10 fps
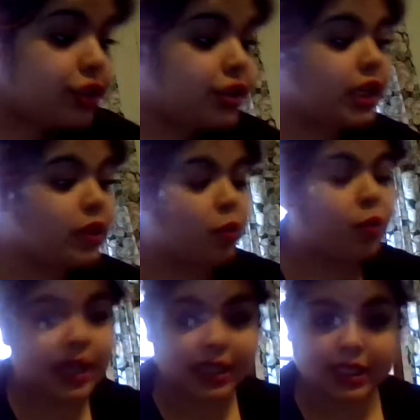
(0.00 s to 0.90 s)
you guys
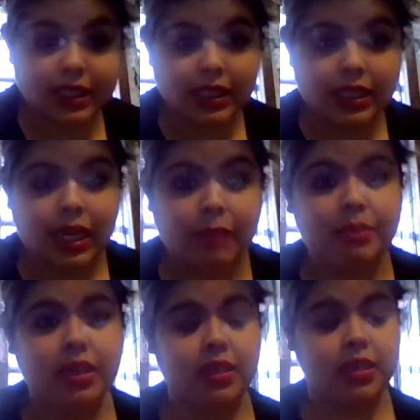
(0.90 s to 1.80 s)
what that
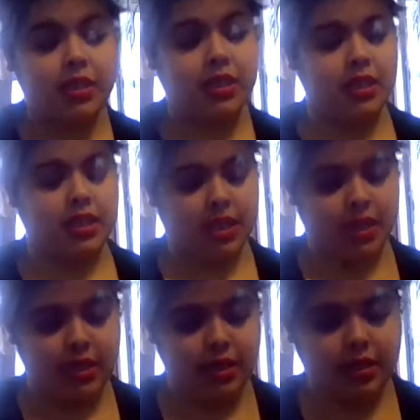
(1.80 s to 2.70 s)
bitch just
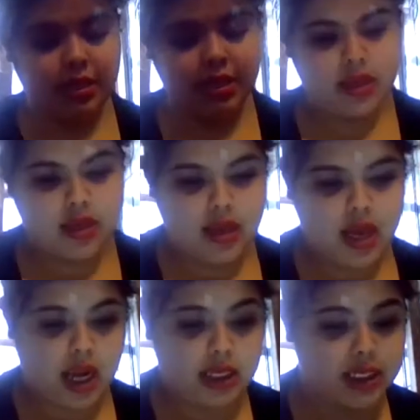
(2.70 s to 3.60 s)
did.
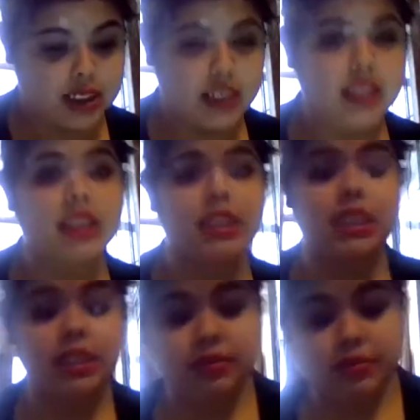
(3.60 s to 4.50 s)
And she thinks
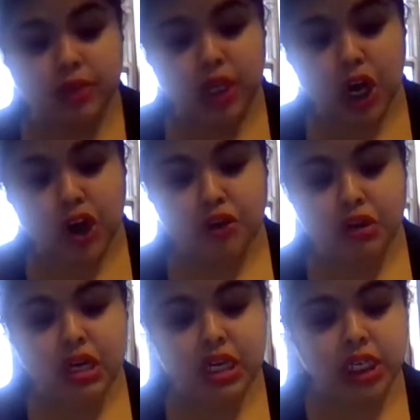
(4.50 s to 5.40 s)
that her
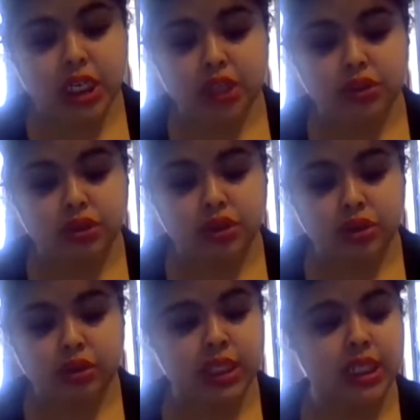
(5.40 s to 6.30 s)
and this other
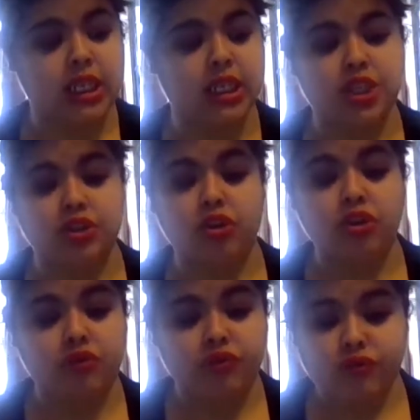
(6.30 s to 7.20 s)
girl think this
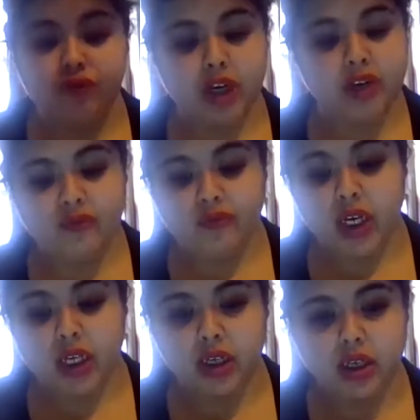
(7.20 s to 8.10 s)
so freaking
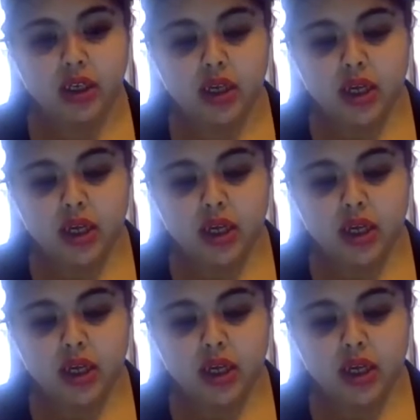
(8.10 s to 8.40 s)
funny